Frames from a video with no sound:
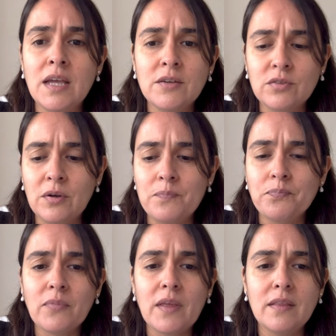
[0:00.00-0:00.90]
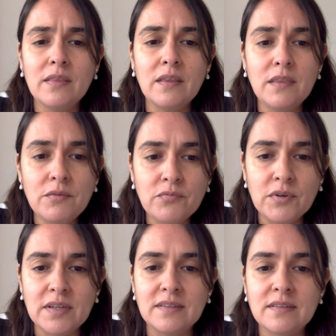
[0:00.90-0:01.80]
So the
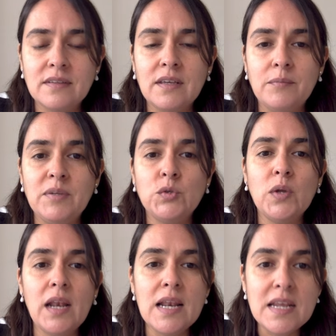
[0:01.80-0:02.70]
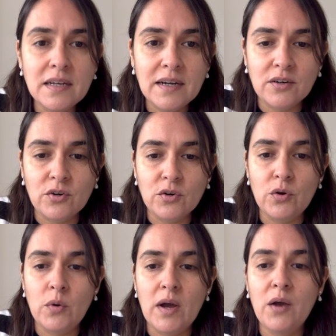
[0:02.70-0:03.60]
difference between linear
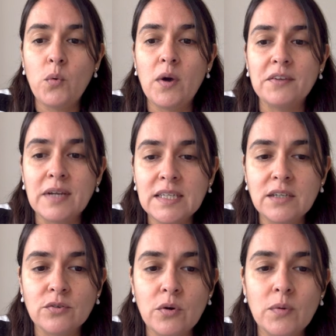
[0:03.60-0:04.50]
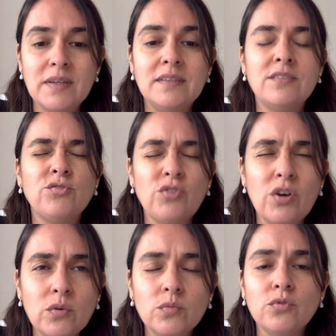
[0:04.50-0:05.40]
growth and quadratic growth is
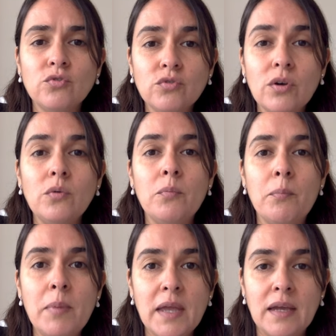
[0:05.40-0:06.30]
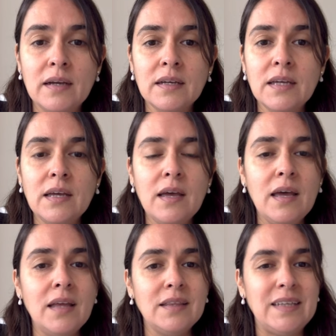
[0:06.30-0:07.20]
so big
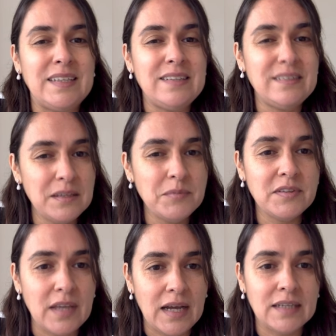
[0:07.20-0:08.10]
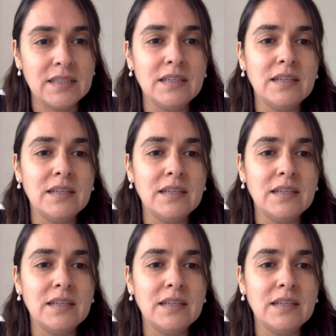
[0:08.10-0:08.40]
that it seems that